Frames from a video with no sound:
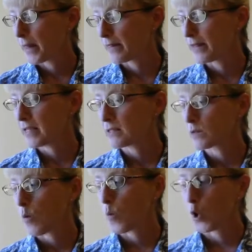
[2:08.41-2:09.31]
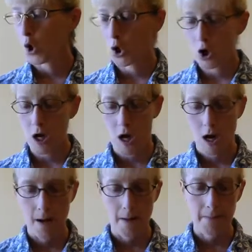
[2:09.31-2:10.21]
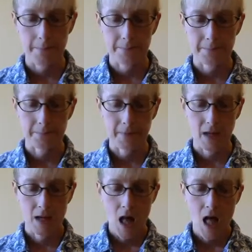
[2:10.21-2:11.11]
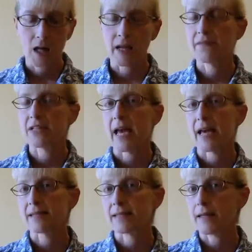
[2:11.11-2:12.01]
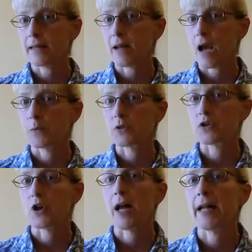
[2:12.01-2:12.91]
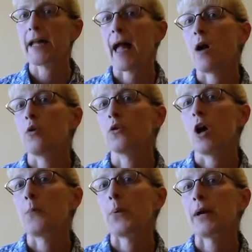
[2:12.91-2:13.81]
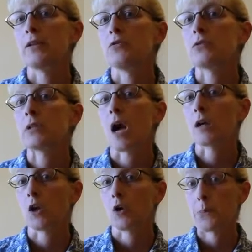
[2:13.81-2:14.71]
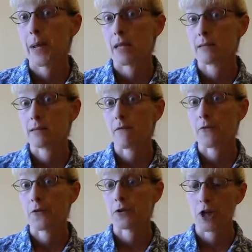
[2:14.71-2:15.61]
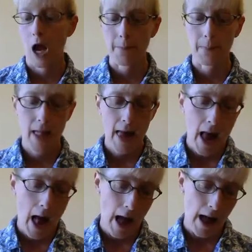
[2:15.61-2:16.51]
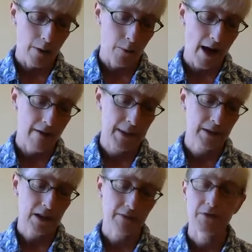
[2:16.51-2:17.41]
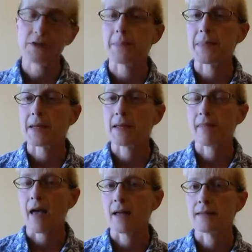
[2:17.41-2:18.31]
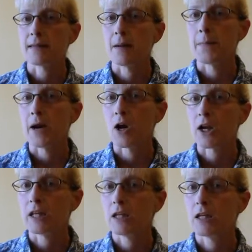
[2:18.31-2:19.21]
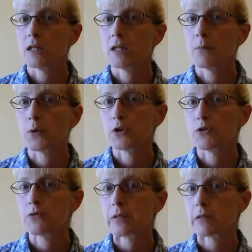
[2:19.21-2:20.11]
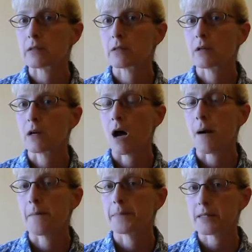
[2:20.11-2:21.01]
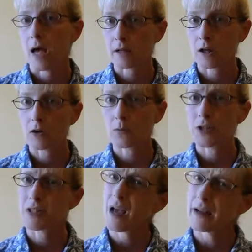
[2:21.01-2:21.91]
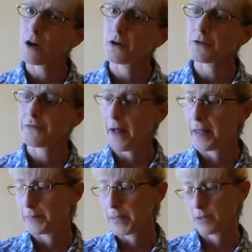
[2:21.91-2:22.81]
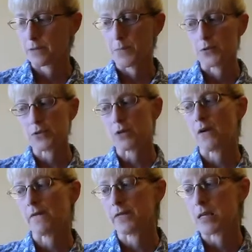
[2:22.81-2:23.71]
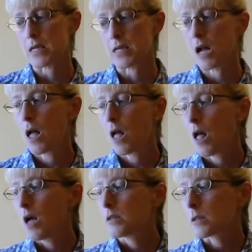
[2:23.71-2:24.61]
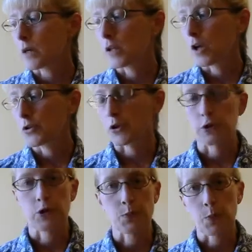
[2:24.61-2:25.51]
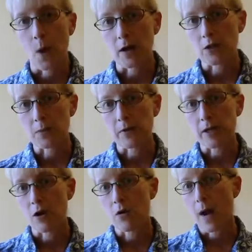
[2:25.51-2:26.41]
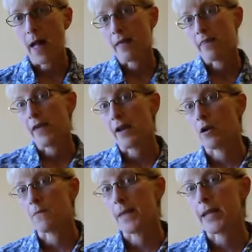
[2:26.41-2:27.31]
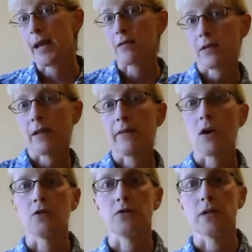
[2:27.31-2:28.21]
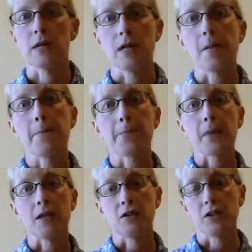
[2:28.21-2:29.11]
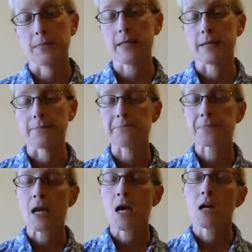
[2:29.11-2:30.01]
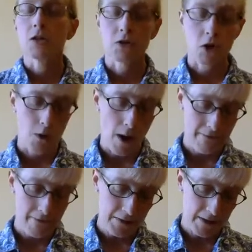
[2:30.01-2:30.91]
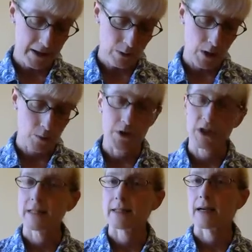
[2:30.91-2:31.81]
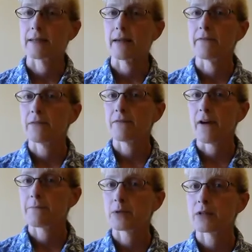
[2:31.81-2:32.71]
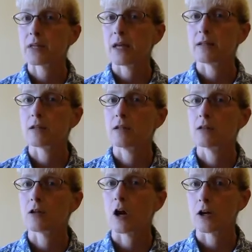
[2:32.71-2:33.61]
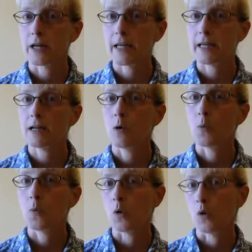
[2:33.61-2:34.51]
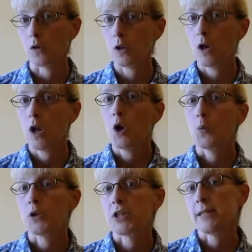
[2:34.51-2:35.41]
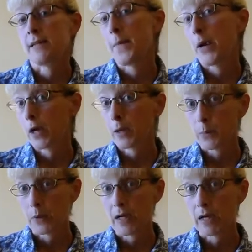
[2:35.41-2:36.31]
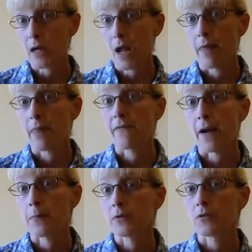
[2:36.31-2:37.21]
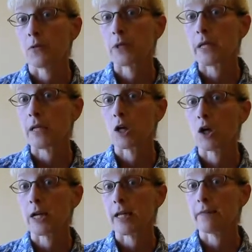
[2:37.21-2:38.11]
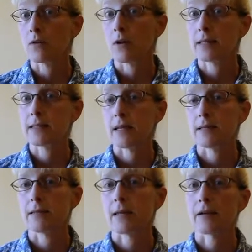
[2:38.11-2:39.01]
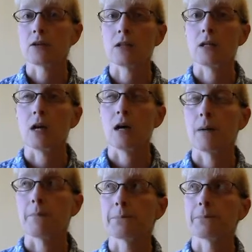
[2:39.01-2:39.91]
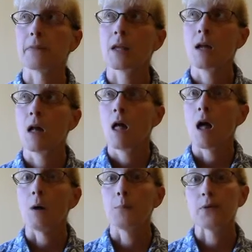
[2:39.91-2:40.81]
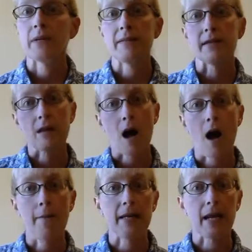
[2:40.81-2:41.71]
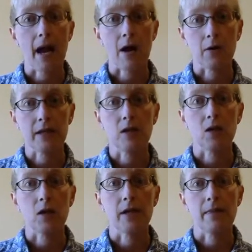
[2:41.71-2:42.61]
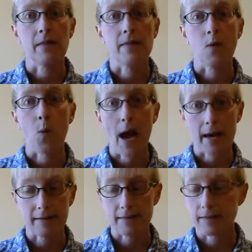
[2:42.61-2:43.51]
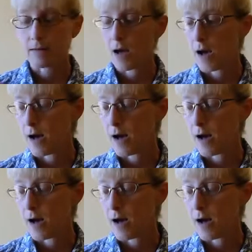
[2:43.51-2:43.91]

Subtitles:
These were kind of a test knit. I was trying out a brand new sock yarn base for the shop. I have been looking for something that's an American produced sock yarn, which is kind of hard to find because most of the sock yarns are superwash merino and they're made outside the country and shipped in. So I found this one, which is a 75% Targhee wool, which is an American breed, and the fiber is grown here in the United States. It's actually a breed that's common out here in the West.